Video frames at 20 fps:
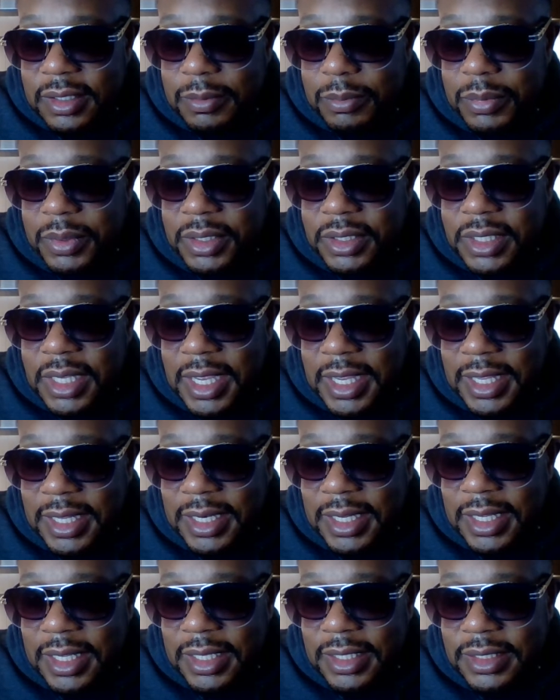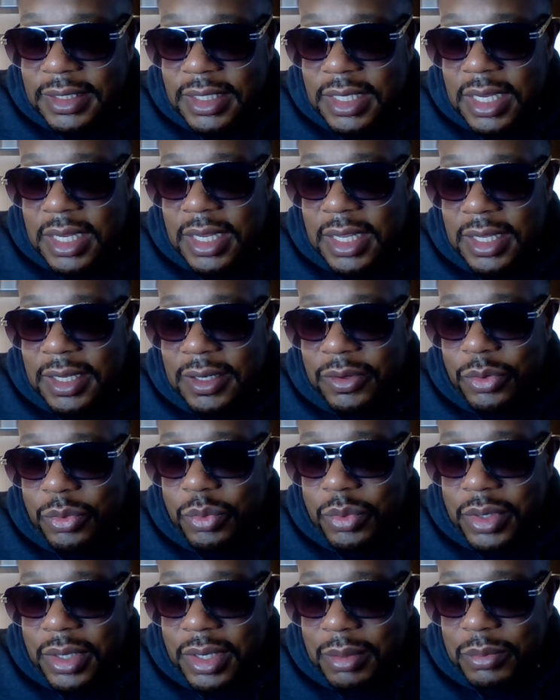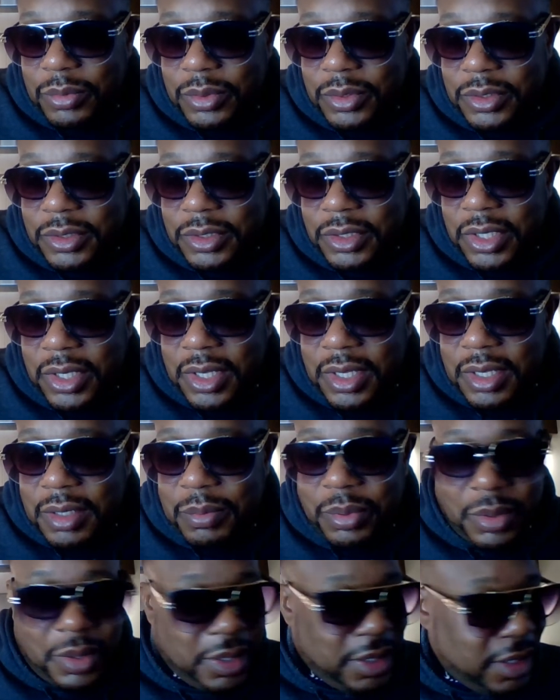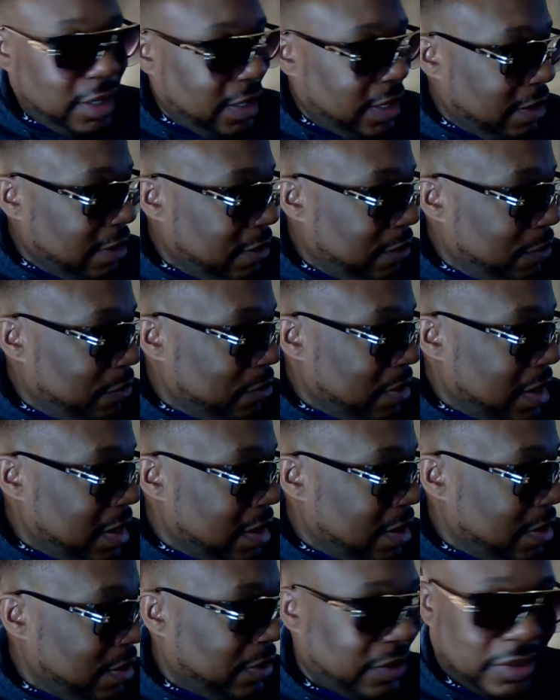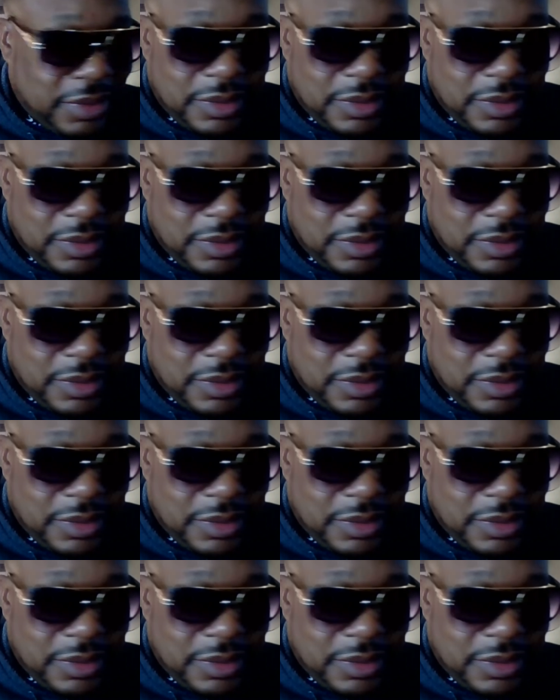be taking in 10 newcomers per year. Oh, wow.